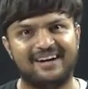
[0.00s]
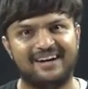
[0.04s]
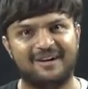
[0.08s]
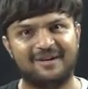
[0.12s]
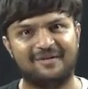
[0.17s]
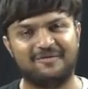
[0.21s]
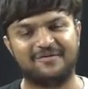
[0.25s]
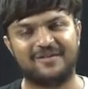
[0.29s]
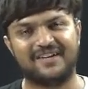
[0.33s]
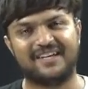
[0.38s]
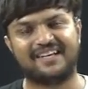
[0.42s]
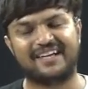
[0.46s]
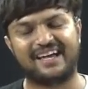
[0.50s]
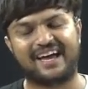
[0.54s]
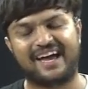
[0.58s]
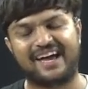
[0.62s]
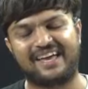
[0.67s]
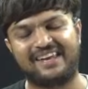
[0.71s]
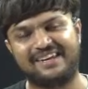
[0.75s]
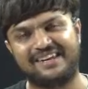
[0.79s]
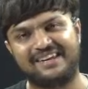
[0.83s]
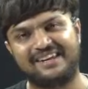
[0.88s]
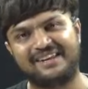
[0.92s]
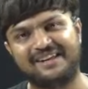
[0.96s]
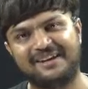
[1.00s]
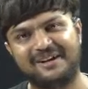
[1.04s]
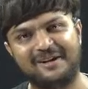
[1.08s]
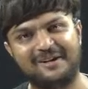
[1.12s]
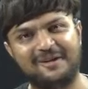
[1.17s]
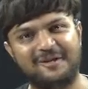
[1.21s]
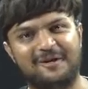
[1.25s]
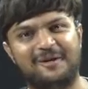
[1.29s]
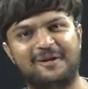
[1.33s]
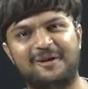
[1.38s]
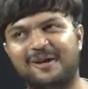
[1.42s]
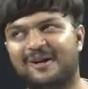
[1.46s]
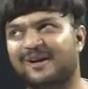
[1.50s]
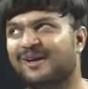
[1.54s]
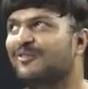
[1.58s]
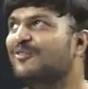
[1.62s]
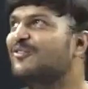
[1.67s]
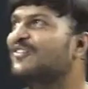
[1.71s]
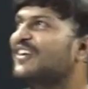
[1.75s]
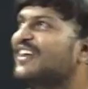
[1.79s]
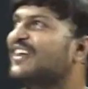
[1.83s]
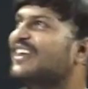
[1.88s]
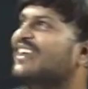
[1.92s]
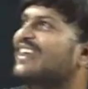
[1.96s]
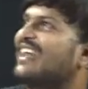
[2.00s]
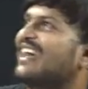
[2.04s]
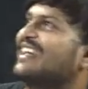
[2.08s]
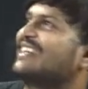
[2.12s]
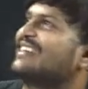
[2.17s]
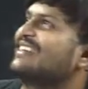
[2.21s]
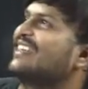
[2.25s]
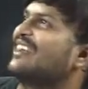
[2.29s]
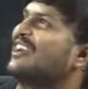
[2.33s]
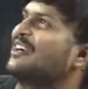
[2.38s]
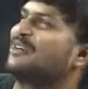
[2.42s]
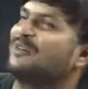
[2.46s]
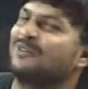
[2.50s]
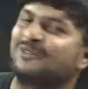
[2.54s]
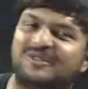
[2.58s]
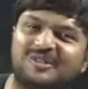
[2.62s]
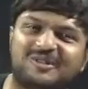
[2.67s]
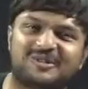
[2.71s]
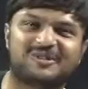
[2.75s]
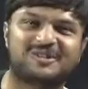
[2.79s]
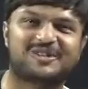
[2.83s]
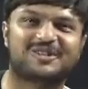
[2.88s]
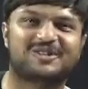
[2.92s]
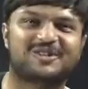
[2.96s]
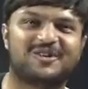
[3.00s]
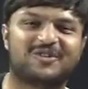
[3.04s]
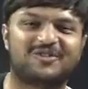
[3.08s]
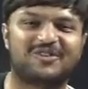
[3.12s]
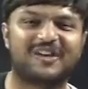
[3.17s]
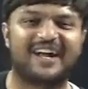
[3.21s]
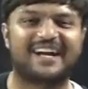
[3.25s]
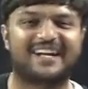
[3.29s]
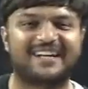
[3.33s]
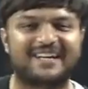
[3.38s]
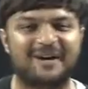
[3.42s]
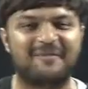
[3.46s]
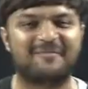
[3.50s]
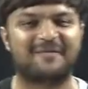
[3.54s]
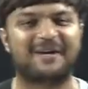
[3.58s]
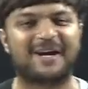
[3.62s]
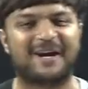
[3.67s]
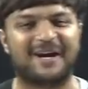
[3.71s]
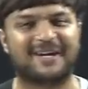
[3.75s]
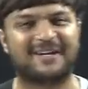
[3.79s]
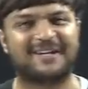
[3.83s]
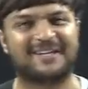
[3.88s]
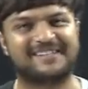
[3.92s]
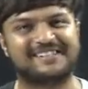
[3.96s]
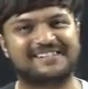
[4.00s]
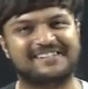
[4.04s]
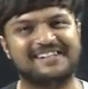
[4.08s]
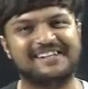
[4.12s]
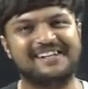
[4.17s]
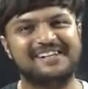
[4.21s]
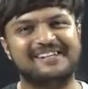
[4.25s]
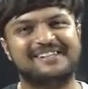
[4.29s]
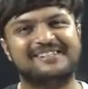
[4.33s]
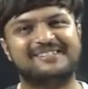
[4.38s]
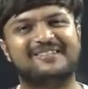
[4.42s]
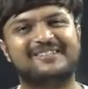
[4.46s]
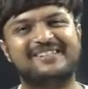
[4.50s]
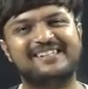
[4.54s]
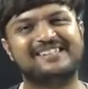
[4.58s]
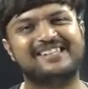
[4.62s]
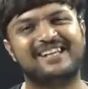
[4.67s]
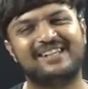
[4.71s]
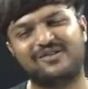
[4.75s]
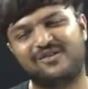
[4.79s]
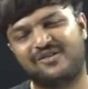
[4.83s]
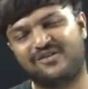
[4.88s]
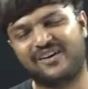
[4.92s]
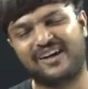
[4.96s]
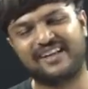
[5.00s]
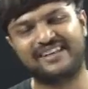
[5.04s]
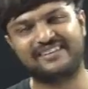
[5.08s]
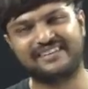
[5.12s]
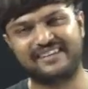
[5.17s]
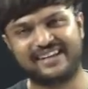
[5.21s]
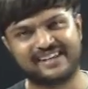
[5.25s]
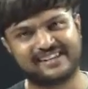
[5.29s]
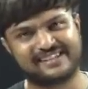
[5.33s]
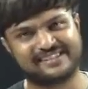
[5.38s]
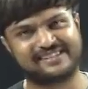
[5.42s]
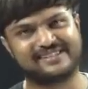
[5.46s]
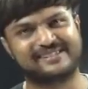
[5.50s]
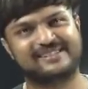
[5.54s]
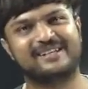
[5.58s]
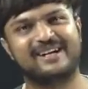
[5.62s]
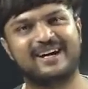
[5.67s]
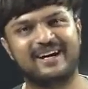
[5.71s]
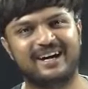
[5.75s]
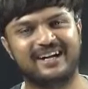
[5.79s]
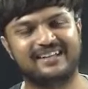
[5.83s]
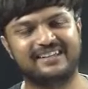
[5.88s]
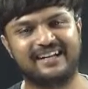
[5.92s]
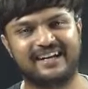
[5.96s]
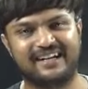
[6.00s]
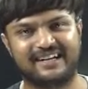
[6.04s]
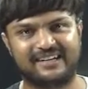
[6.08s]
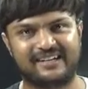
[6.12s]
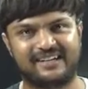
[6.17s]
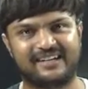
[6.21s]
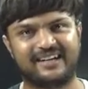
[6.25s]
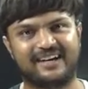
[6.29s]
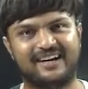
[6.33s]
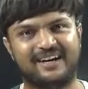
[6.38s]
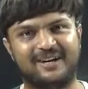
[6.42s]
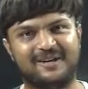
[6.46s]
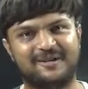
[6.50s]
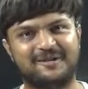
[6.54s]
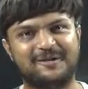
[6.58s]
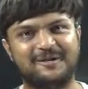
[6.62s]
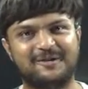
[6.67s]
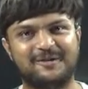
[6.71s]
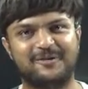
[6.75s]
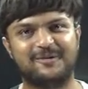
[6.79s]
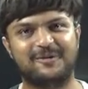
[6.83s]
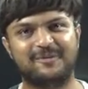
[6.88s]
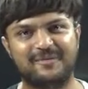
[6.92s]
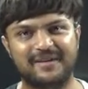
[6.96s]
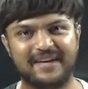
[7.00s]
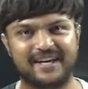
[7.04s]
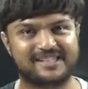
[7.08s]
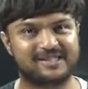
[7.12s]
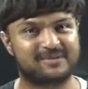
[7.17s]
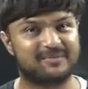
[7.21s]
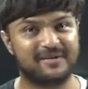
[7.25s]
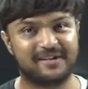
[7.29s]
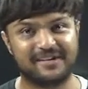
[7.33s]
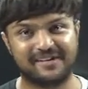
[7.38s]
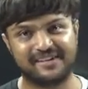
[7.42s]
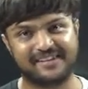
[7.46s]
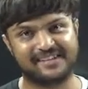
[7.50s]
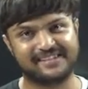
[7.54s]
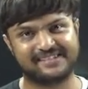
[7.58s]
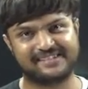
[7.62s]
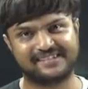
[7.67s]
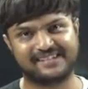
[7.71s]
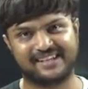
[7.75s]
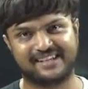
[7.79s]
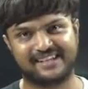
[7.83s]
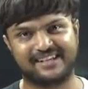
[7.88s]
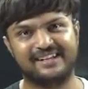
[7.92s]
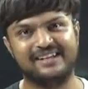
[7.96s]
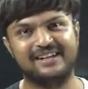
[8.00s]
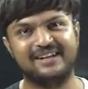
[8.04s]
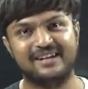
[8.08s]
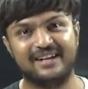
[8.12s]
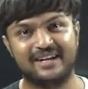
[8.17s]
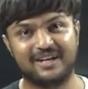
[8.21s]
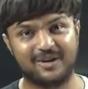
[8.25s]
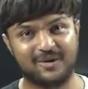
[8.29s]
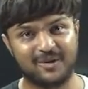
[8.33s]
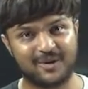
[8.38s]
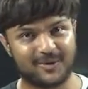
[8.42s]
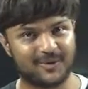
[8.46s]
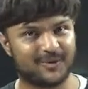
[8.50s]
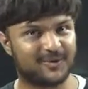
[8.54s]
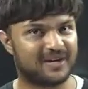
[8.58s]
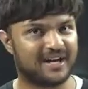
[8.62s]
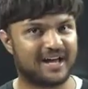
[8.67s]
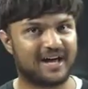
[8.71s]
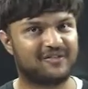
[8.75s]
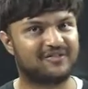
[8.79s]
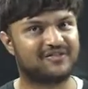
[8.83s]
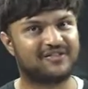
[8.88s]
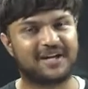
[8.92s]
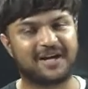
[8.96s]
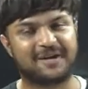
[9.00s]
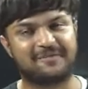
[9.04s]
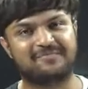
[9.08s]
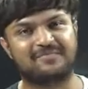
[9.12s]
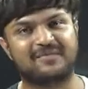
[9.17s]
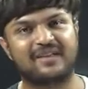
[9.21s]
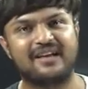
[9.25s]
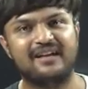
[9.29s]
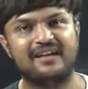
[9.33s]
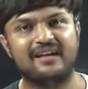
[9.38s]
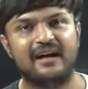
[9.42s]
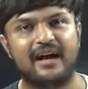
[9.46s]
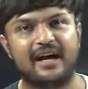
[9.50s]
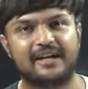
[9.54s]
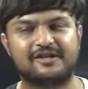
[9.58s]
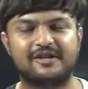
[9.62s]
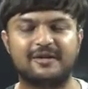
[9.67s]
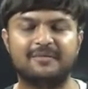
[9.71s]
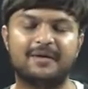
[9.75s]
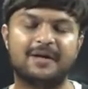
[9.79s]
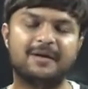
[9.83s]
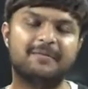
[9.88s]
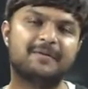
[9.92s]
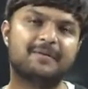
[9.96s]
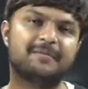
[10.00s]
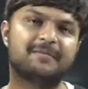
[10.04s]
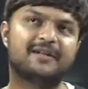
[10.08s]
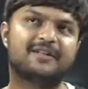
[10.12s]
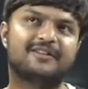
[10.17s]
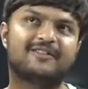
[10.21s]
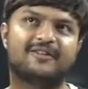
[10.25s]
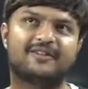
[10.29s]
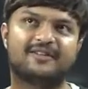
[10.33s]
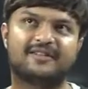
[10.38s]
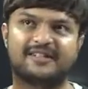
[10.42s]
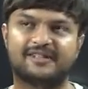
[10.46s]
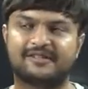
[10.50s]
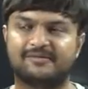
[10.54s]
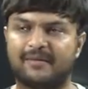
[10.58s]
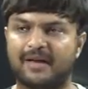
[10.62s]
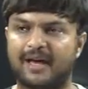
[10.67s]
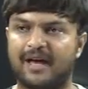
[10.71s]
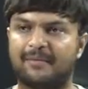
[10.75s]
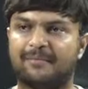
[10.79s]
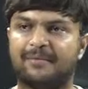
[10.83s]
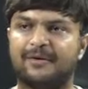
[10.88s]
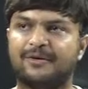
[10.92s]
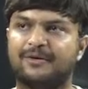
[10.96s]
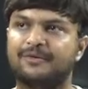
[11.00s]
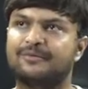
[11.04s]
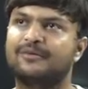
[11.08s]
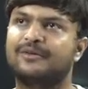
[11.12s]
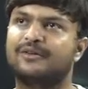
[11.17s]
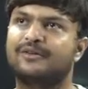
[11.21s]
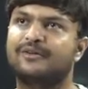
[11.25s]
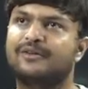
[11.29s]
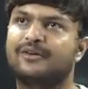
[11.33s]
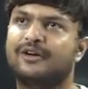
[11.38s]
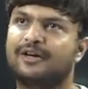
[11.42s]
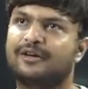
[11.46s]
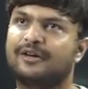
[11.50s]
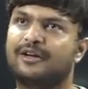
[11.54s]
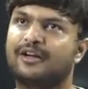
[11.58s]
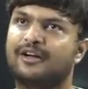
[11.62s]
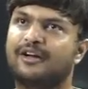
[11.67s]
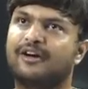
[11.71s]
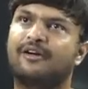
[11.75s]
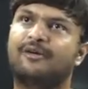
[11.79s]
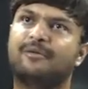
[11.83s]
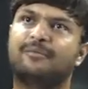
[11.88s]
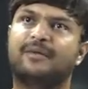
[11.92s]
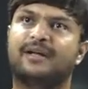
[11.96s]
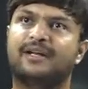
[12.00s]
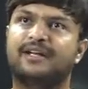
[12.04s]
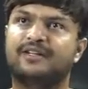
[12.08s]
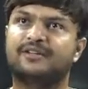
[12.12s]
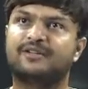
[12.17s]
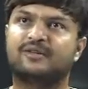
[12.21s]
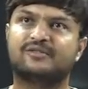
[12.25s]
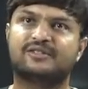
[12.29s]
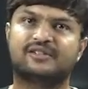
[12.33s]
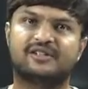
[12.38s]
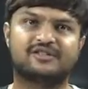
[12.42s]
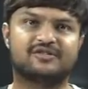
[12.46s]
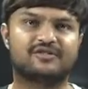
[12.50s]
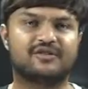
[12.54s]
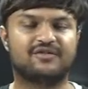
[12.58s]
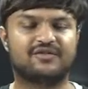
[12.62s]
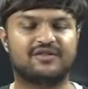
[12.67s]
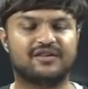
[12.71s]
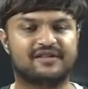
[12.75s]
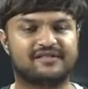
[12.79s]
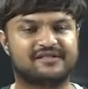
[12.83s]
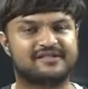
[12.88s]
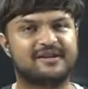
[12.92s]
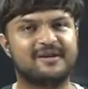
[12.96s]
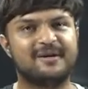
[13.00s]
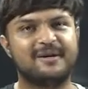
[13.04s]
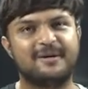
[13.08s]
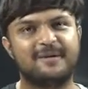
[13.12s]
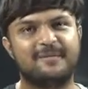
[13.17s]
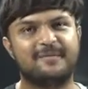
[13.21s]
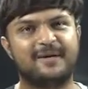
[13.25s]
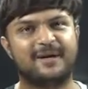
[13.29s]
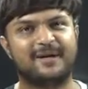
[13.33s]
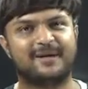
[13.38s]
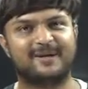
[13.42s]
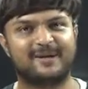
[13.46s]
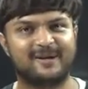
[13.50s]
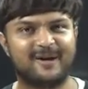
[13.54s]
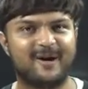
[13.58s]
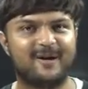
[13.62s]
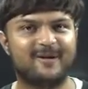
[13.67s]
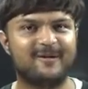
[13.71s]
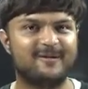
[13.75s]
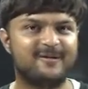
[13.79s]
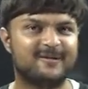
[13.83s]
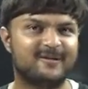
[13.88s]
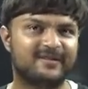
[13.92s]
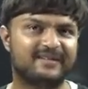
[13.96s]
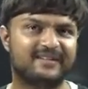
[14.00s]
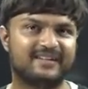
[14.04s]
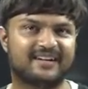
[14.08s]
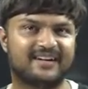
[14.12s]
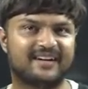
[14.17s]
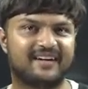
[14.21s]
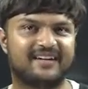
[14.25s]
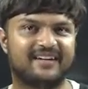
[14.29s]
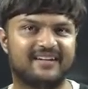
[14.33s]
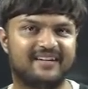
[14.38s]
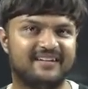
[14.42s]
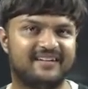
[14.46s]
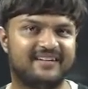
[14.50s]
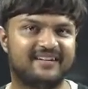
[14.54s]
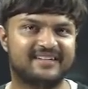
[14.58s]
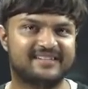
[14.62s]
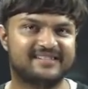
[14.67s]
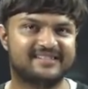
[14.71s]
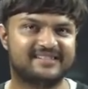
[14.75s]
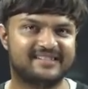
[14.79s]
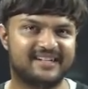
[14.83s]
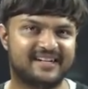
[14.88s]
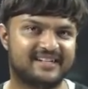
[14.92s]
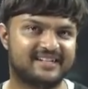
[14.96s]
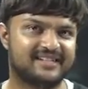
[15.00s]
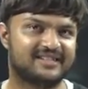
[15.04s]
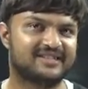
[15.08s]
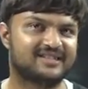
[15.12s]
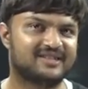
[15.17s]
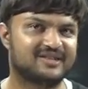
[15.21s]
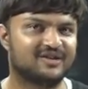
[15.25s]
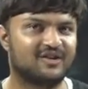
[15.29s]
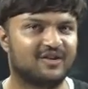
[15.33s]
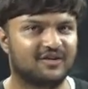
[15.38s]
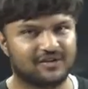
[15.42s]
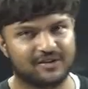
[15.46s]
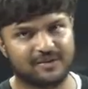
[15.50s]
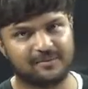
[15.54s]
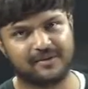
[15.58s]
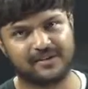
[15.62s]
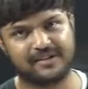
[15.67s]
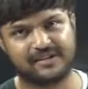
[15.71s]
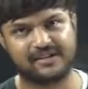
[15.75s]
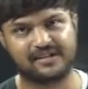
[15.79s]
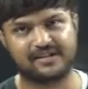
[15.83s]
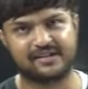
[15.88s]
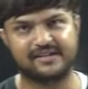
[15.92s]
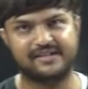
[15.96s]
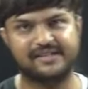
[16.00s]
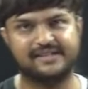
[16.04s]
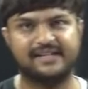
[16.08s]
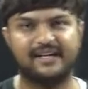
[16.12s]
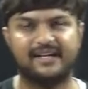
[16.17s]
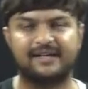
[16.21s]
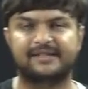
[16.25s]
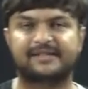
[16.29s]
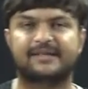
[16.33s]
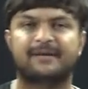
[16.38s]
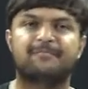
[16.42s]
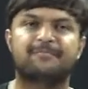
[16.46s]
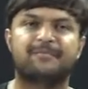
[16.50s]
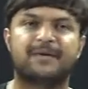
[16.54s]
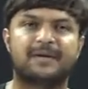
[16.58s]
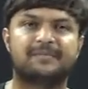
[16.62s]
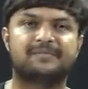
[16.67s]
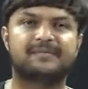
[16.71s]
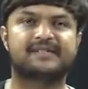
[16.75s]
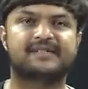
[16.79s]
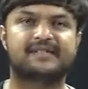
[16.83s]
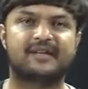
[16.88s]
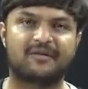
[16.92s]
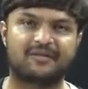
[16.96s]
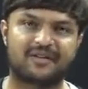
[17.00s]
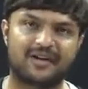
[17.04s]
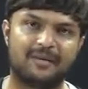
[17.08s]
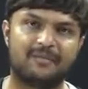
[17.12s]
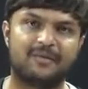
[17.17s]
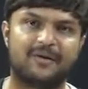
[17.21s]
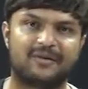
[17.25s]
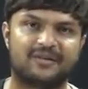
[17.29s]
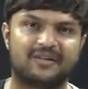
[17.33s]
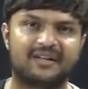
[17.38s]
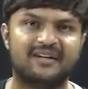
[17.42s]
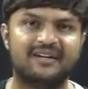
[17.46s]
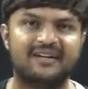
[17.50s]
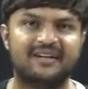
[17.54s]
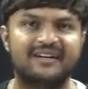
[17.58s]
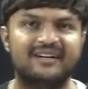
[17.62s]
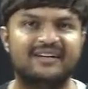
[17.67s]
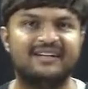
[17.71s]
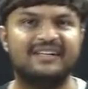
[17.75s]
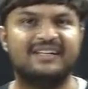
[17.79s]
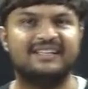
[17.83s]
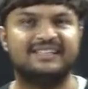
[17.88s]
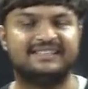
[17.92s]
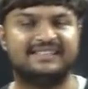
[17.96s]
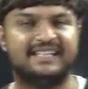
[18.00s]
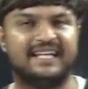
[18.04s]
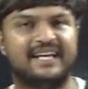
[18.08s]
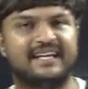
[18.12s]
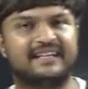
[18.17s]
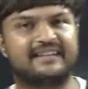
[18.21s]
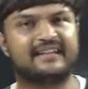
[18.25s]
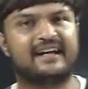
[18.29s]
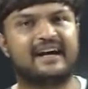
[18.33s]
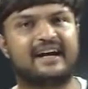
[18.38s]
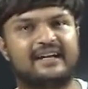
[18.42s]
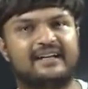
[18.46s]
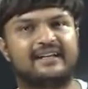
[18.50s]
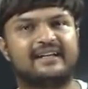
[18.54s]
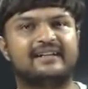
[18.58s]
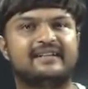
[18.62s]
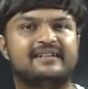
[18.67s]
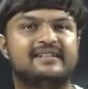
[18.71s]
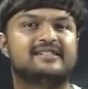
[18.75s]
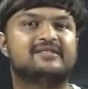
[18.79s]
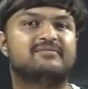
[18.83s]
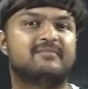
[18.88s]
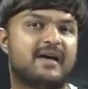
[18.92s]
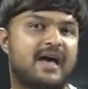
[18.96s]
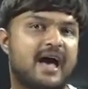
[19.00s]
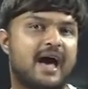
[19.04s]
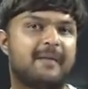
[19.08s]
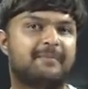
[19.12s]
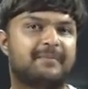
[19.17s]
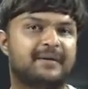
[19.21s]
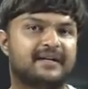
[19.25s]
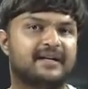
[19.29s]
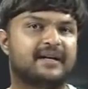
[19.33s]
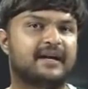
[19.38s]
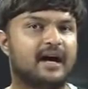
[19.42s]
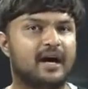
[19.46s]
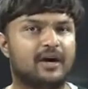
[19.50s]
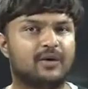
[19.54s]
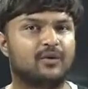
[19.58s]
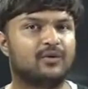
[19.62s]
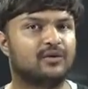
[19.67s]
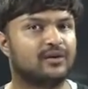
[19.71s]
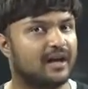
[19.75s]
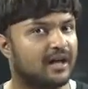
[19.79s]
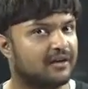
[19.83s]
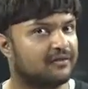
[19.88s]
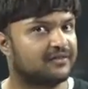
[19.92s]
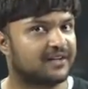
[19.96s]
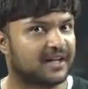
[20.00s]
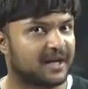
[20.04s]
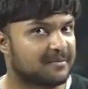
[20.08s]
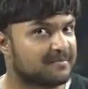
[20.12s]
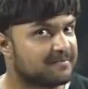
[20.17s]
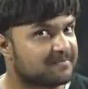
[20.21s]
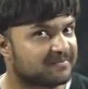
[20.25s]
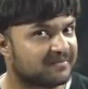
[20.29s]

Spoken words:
we can feel like there are two sources of light coming at us. So these are the fun things that you will be experiencing in your own lifetime. Actually, many people thought this may happen tomorrow or many thousands of years. But now the current status of the Betelgeuse, and some papers have come out saying that this may happen in our own lifetime.